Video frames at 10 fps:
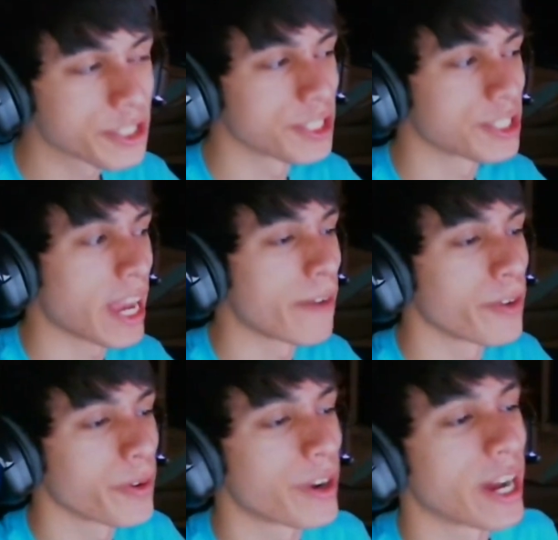since
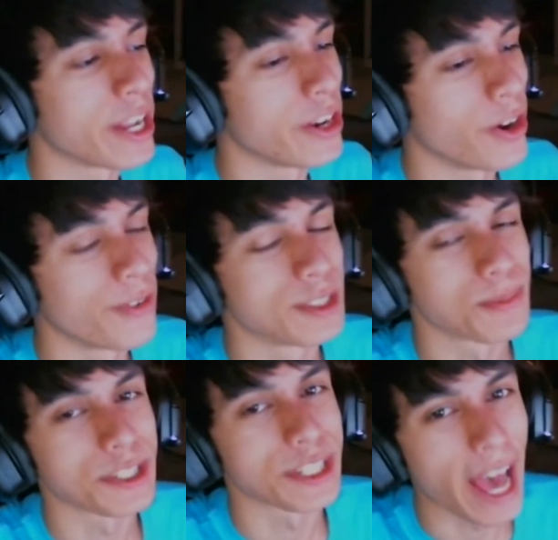everyone I know has
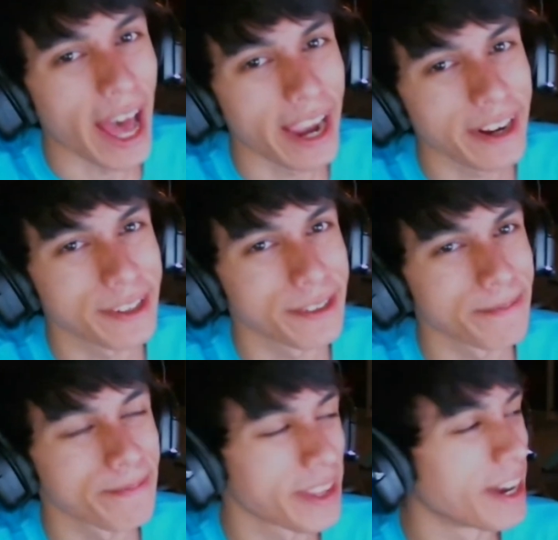been tagged,
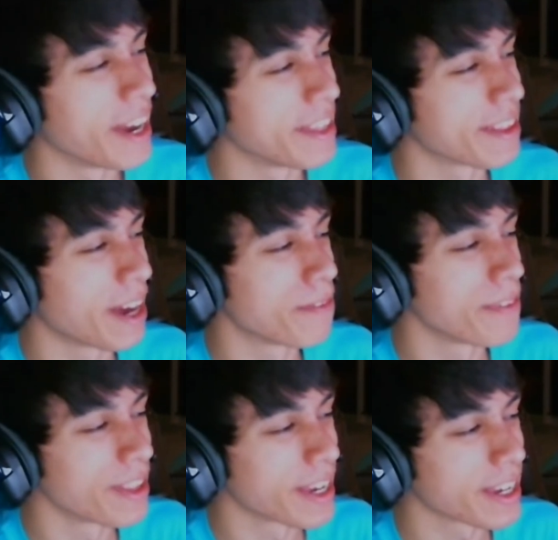I
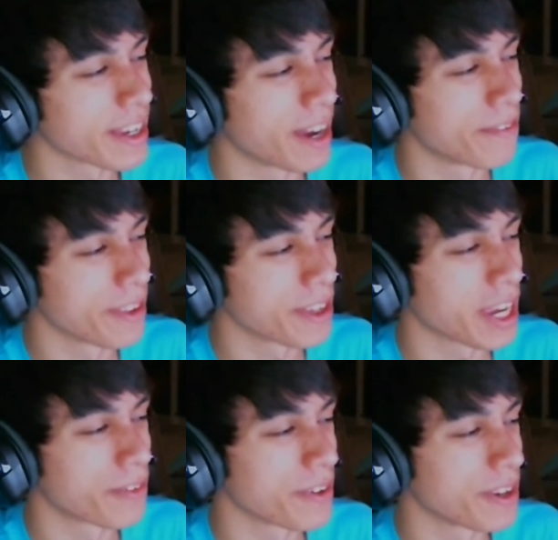feel like
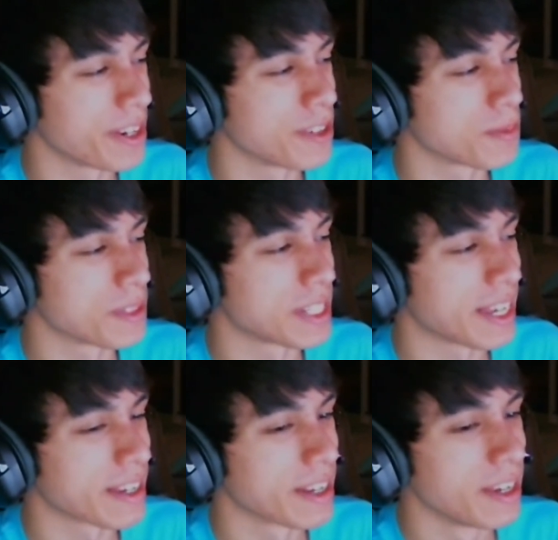everyone I know has been
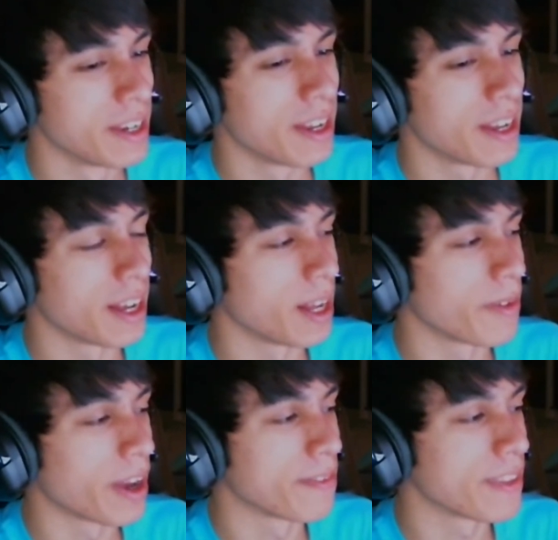tagged.
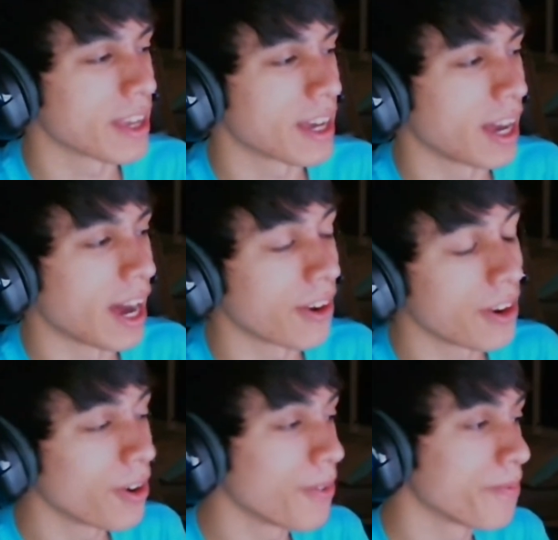I
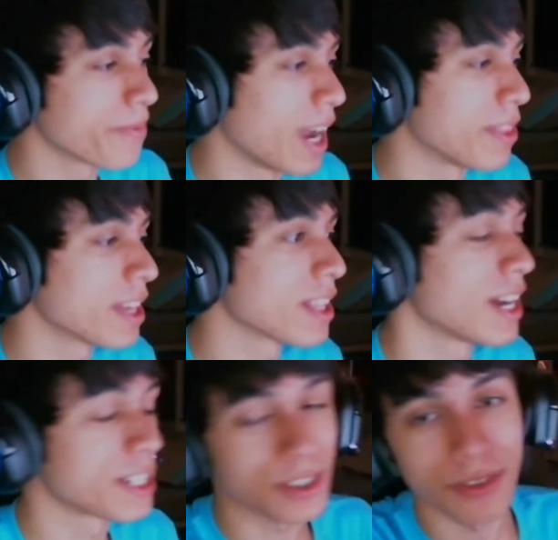don't know. I think
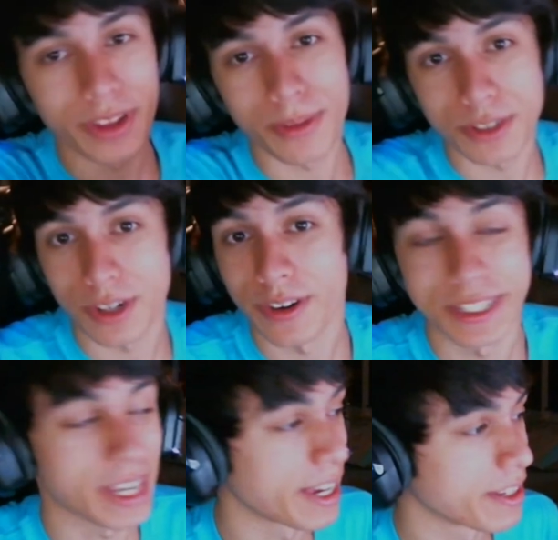Logical Rhythm was
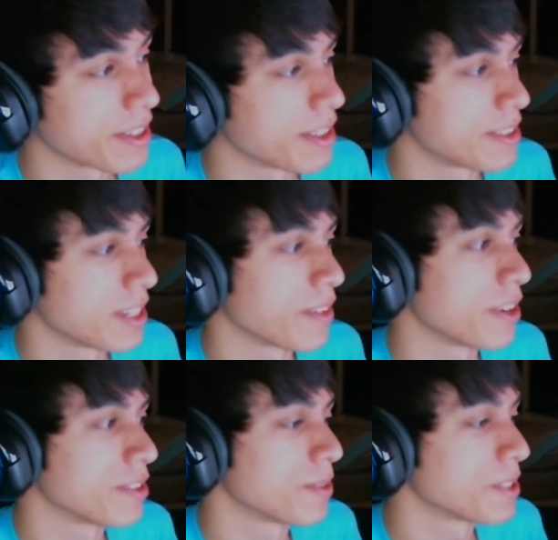already tagged in the tag
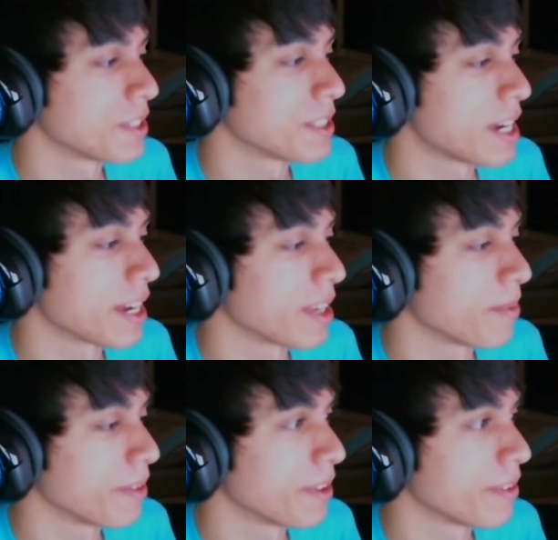videos. I was gonna tag
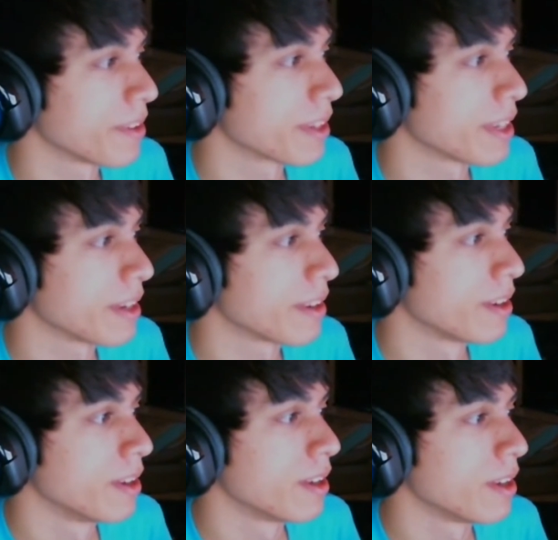him, but I can't.
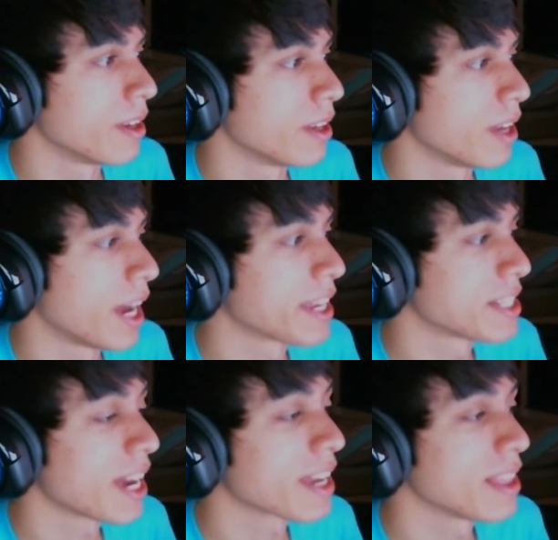I
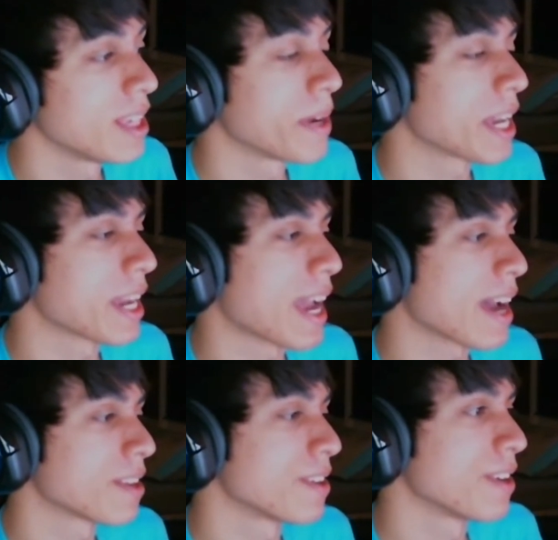could tag the Mega
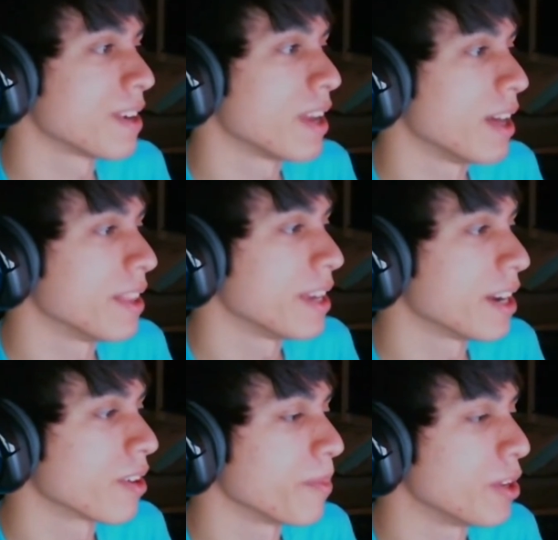Cacturn, the
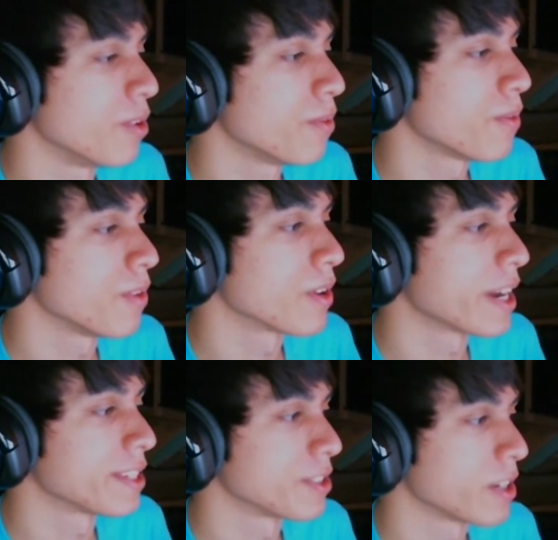Hungry Bidoof. You
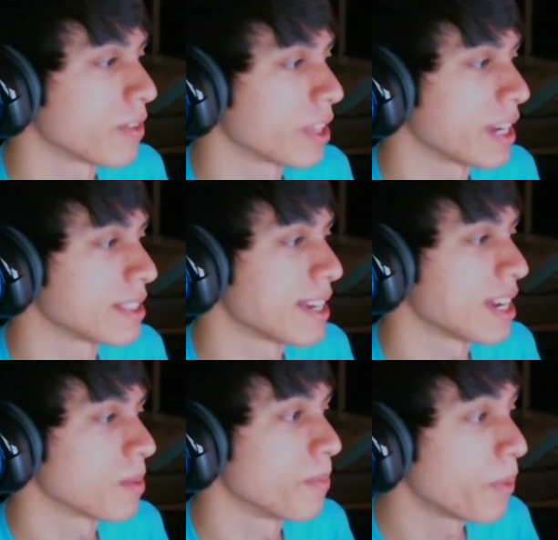guys are definitely getting
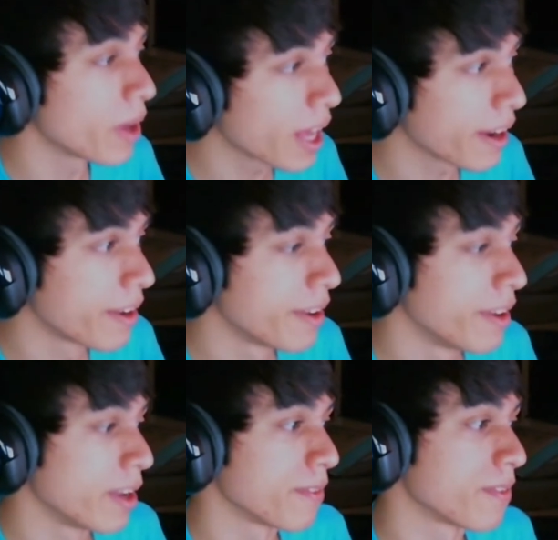tagged. But
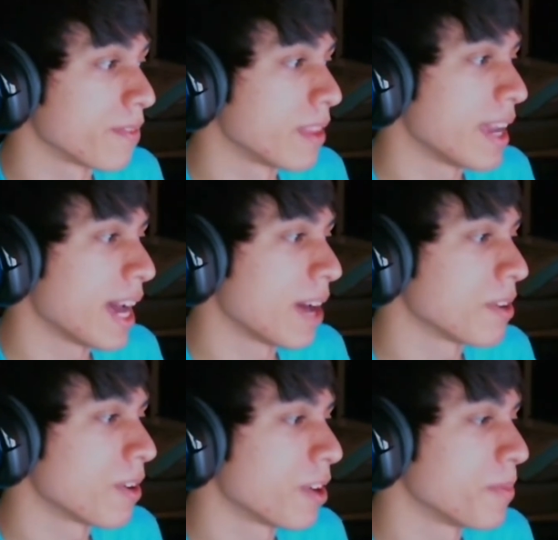if they
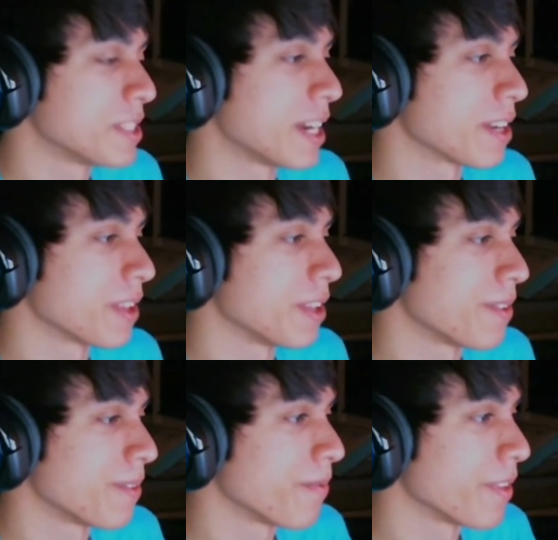haven't already been tagged or they
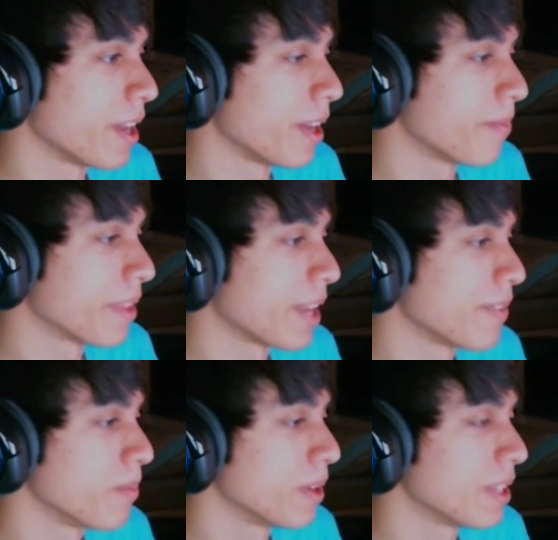don't
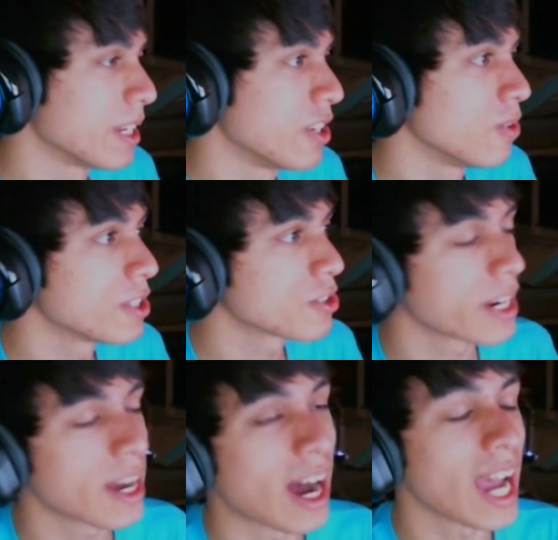have the ability to do
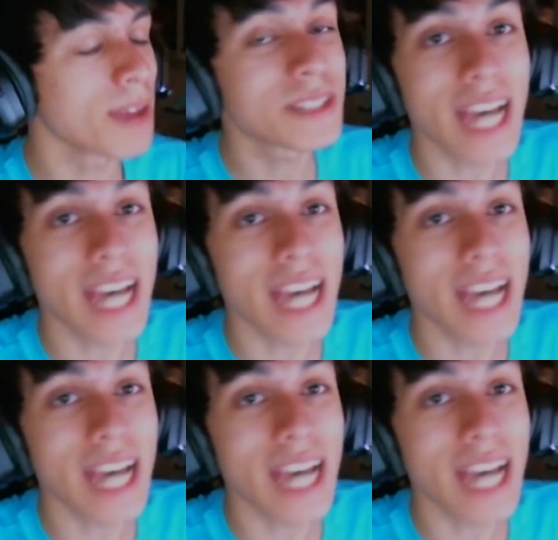this right now, I am